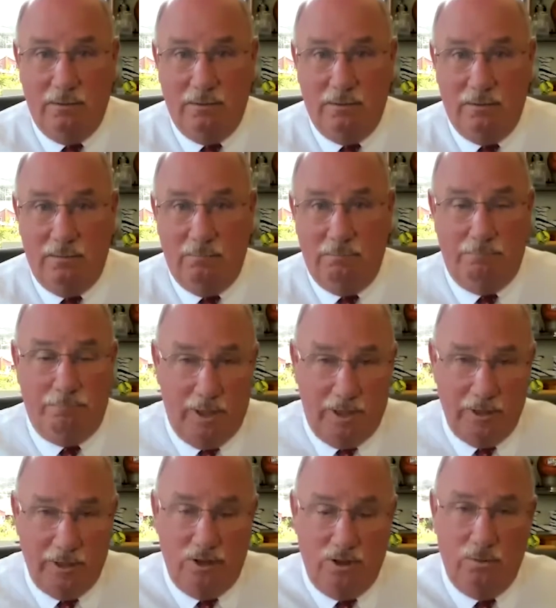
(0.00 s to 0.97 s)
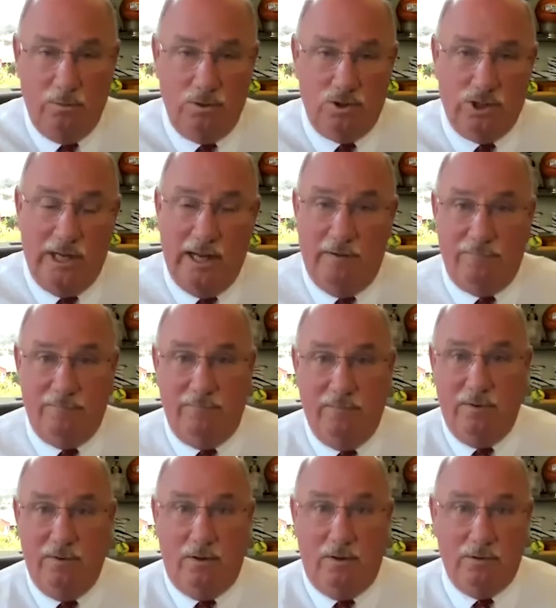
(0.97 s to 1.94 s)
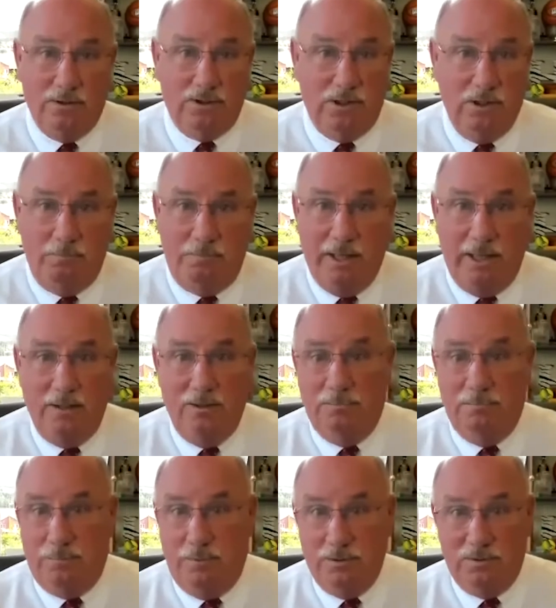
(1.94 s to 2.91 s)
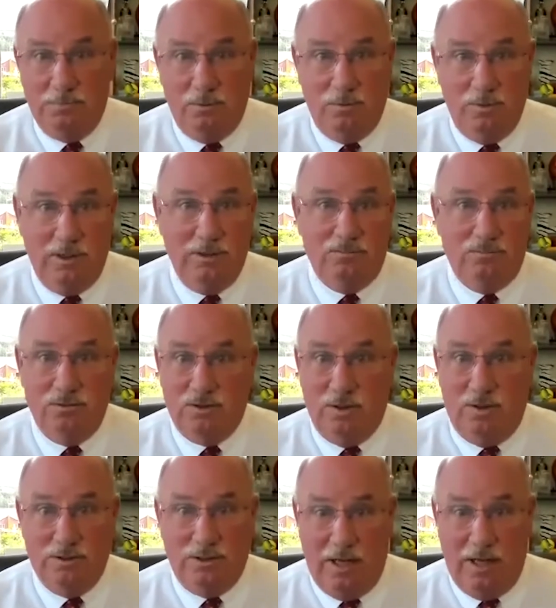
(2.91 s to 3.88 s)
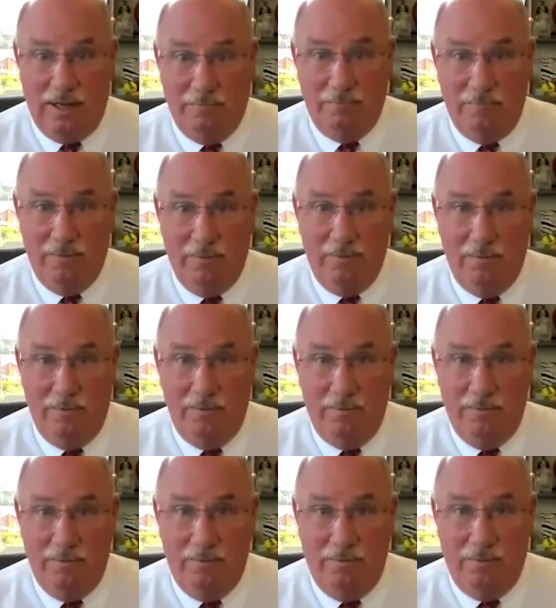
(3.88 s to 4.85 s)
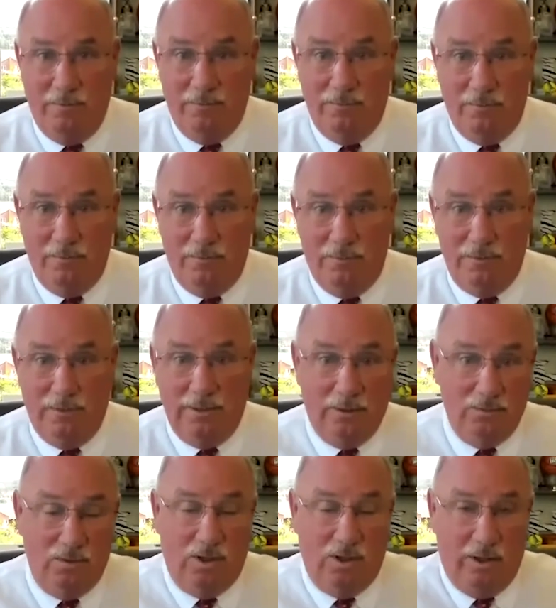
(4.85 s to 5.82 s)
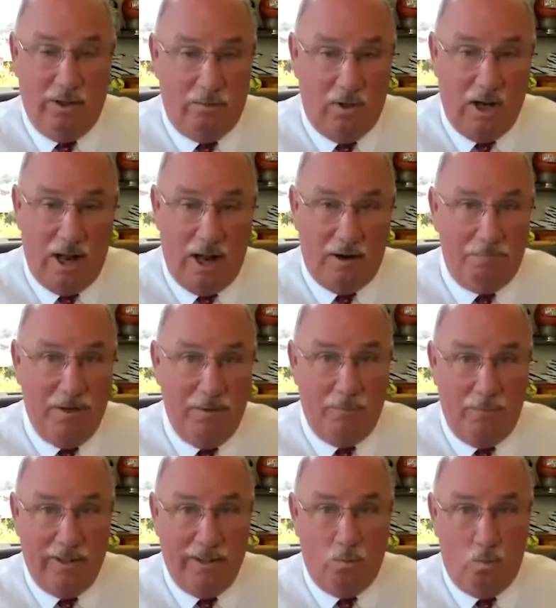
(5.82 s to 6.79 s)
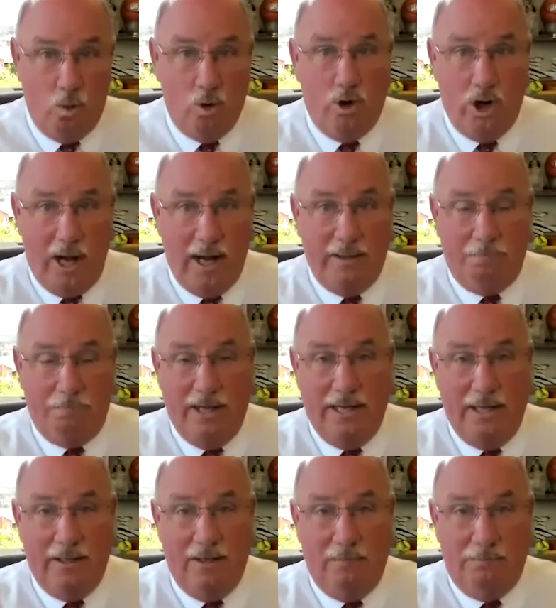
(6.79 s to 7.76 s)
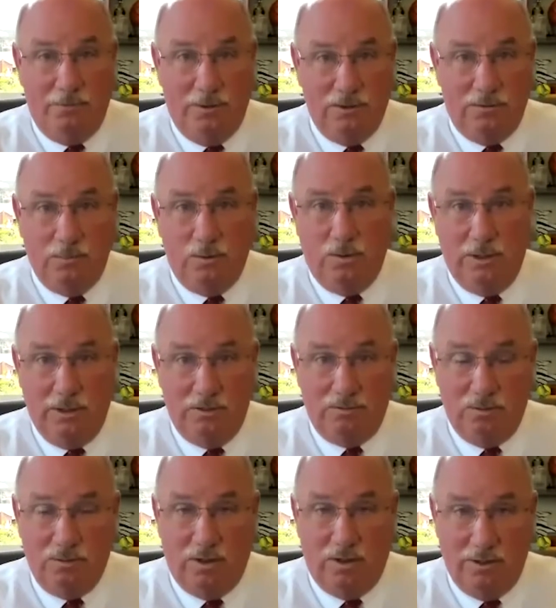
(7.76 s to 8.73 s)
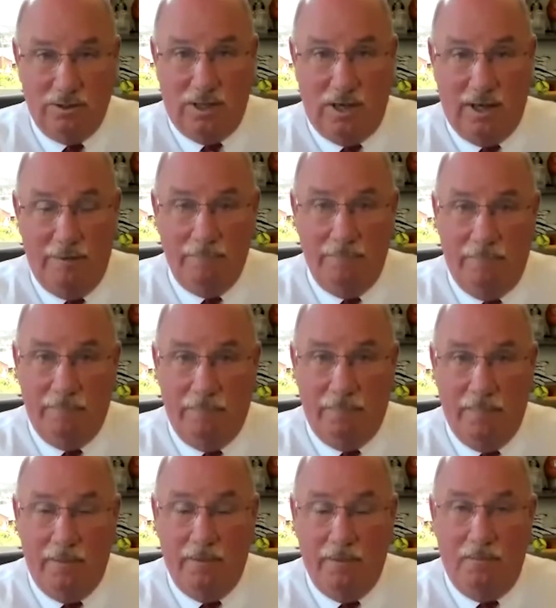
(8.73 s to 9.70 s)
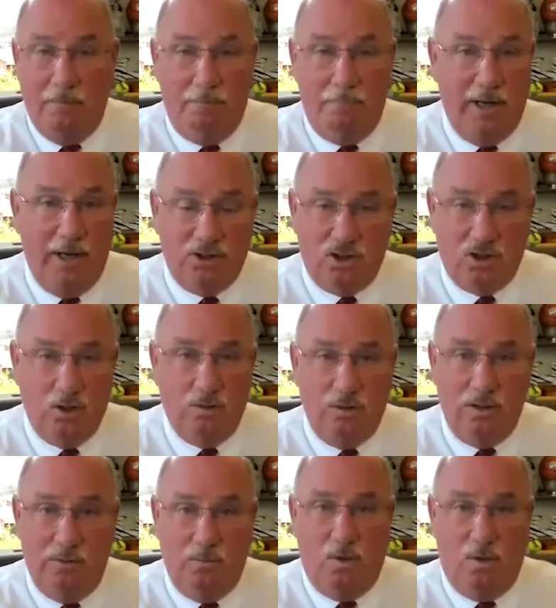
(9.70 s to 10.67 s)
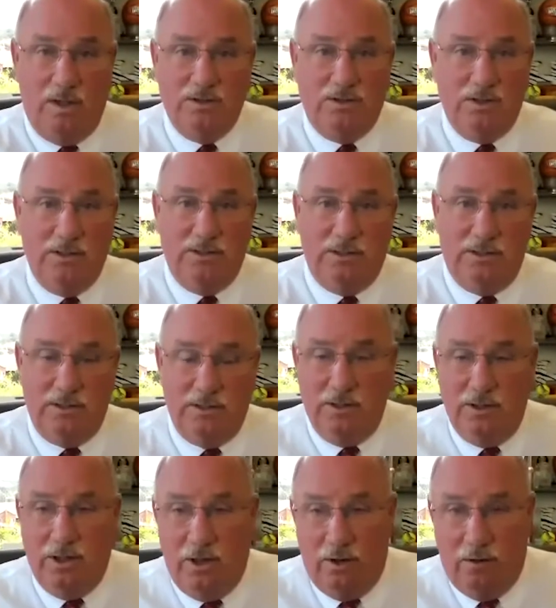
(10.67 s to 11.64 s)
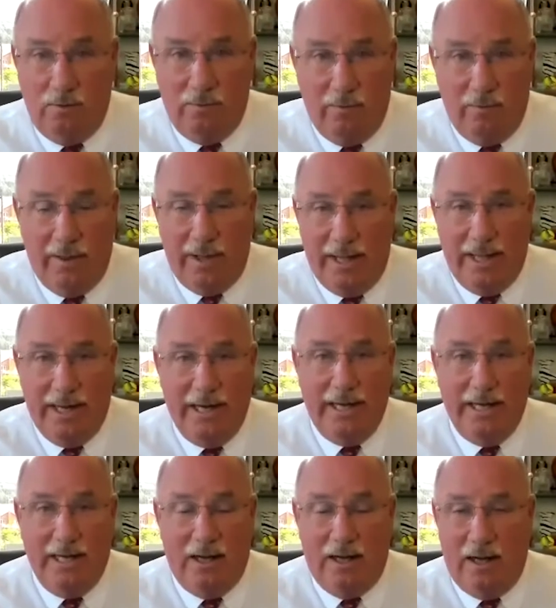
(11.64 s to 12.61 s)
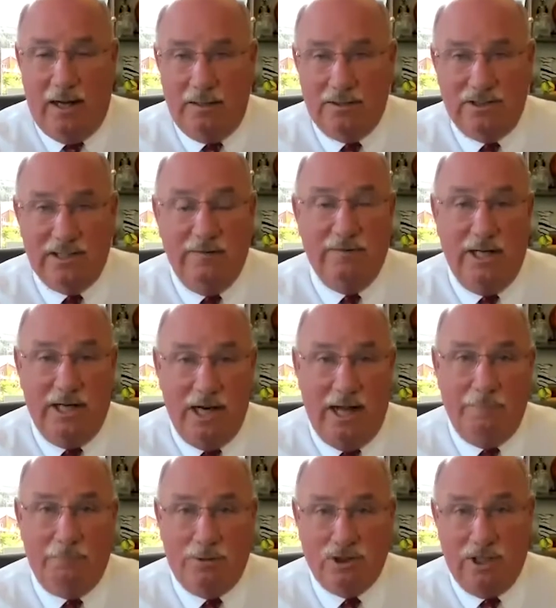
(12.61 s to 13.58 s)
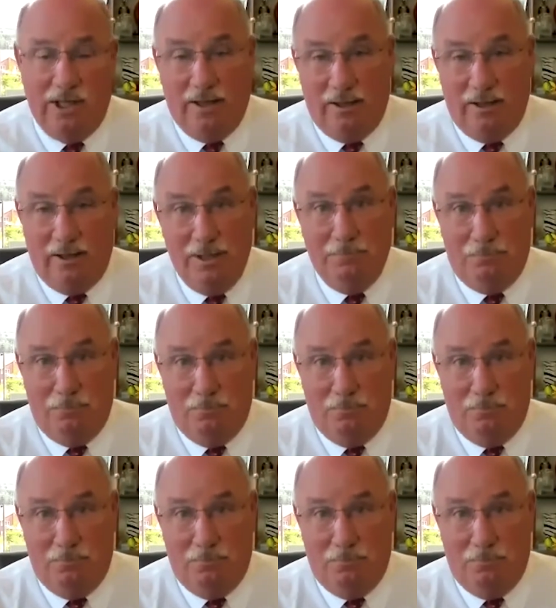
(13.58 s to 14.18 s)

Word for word: But you, Jeff, are still paying your principal and interest on time. Now, there were a lot of people that were not paying their principal and interest on time, but it certainly wasn't, you know, 79% of the people.